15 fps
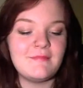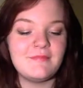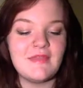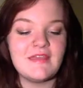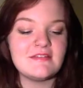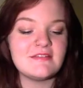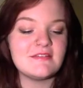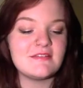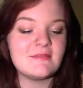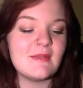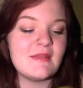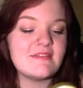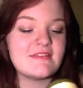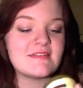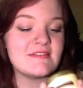It
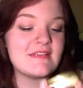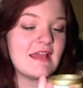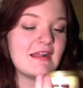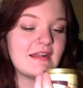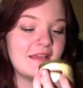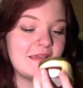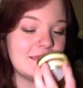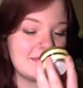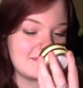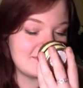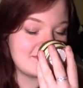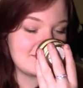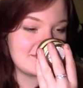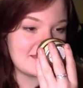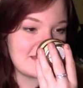smells exactly as
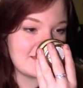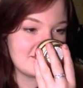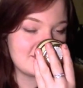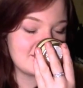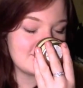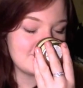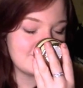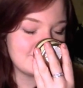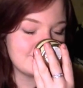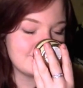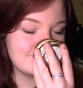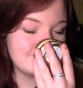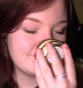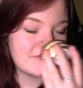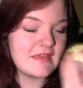it says.
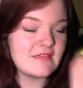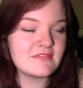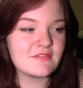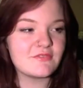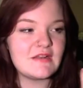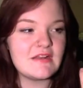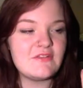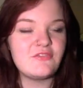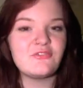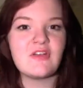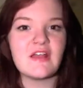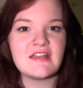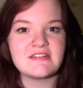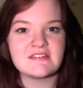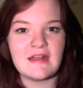It's a really
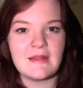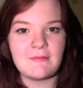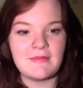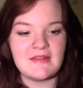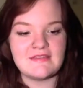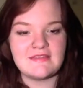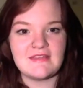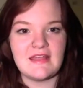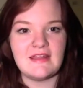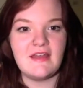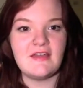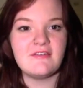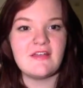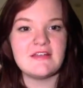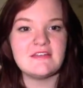fresh lemony
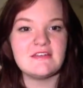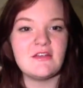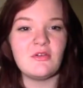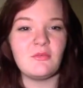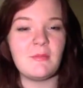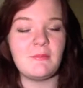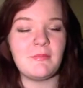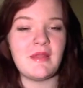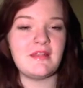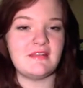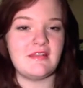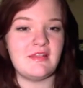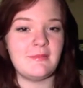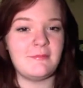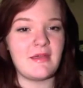scent. I've actually got one
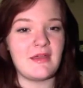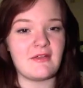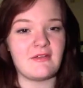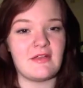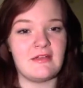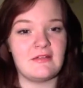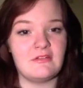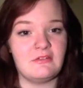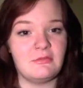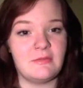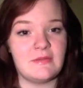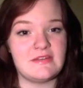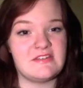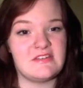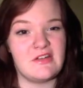burning in the background,
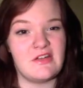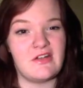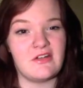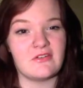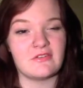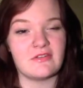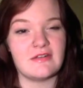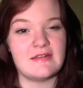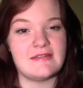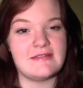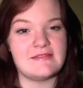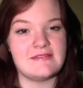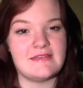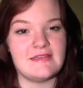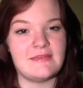which you can't really
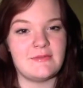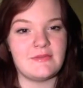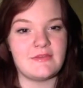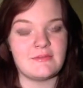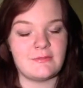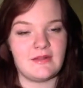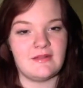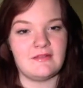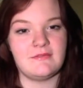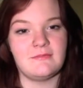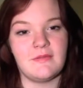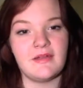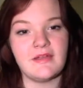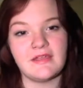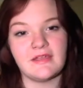see because
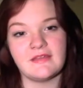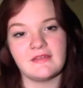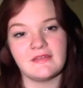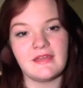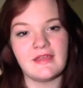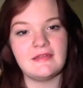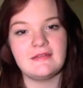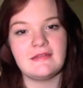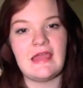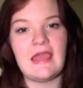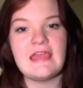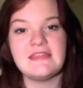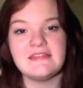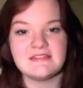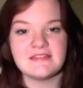my
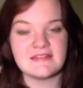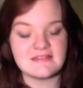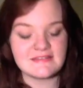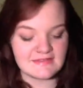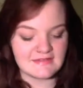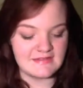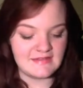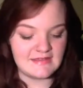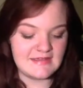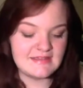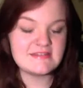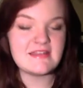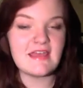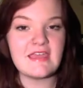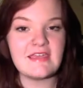H is
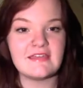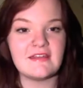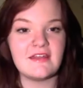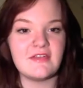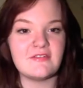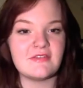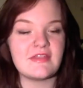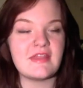taken over.